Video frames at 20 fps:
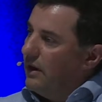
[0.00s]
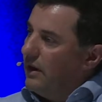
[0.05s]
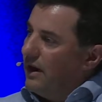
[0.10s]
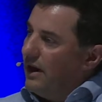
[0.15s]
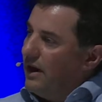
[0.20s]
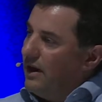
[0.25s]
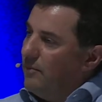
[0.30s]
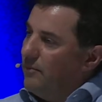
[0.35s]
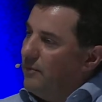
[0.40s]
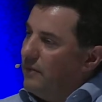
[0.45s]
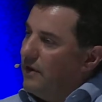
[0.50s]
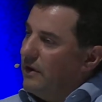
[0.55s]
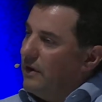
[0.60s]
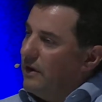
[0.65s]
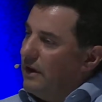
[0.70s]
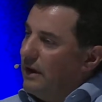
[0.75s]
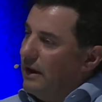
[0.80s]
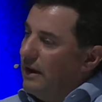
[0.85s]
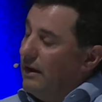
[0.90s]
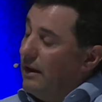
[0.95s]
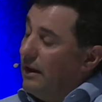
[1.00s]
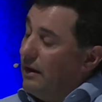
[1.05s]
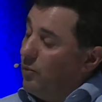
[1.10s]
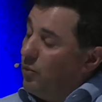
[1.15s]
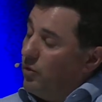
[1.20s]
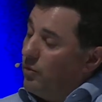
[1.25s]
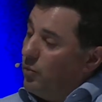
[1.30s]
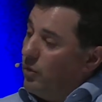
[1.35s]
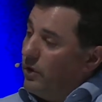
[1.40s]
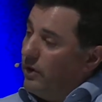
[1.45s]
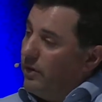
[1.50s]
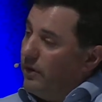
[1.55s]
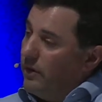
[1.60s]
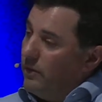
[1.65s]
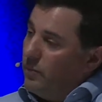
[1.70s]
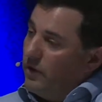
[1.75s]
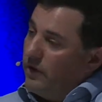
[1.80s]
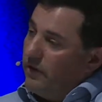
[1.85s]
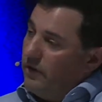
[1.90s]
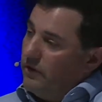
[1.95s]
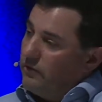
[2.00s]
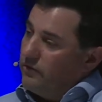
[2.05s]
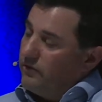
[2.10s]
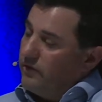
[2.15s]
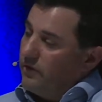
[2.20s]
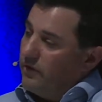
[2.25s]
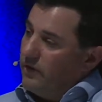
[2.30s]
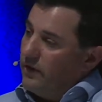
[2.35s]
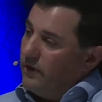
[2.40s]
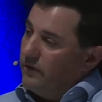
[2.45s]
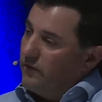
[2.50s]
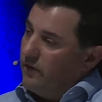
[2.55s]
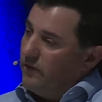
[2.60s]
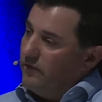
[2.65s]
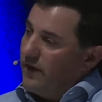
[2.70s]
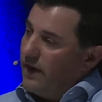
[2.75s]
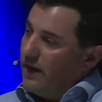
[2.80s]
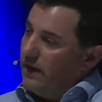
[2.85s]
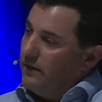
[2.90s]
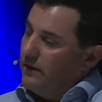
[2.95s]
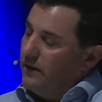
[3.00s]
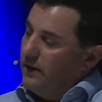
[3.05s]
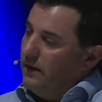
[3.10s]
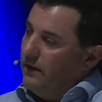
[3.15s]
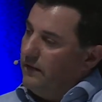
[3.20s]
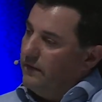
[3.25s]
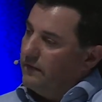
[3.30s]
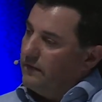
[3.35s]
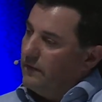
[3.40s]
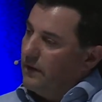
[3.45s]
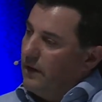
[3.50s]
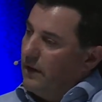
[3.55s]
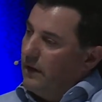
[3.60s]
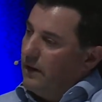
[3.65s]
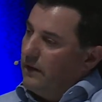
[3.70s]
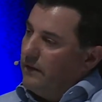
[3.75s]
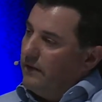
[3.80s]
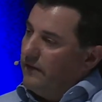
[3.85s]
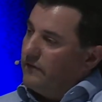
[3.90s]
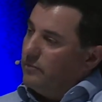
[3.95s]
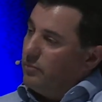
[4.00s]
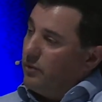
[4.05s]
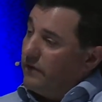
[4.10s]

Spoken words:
One of the interesting things I've had is the